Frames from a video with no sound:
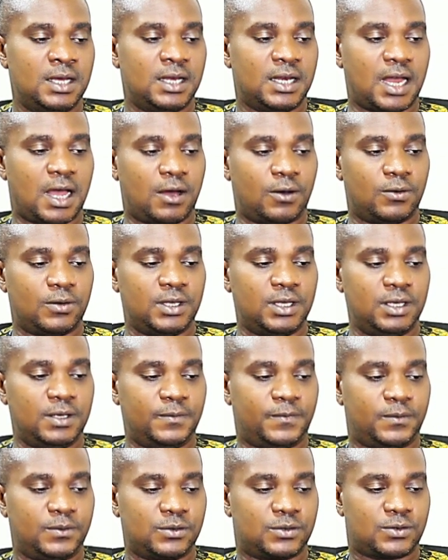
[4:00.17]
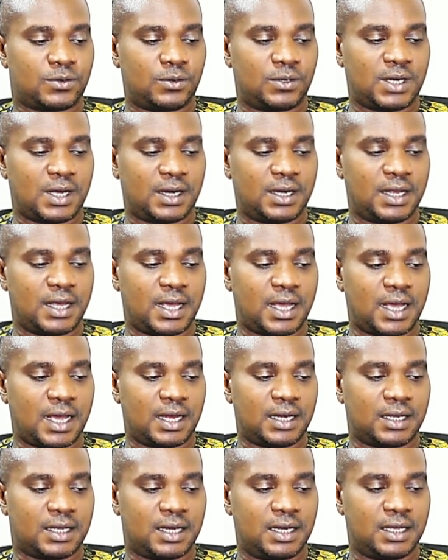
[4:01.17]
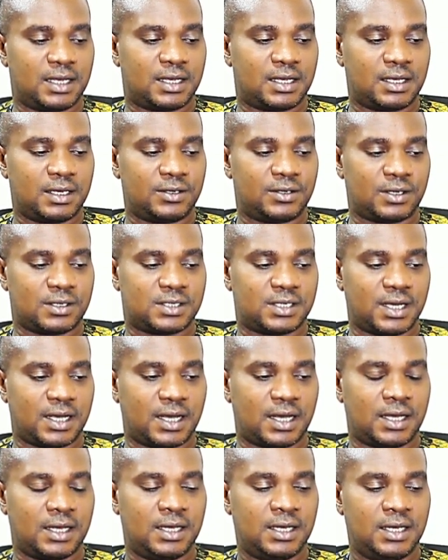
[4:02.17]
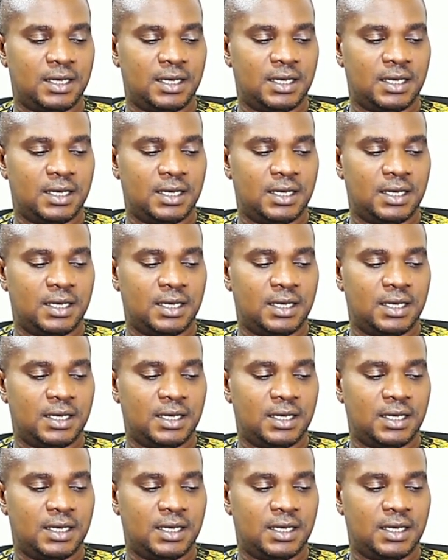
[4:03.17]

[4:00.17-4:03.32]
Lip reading: Now, if you scroll down here and click just here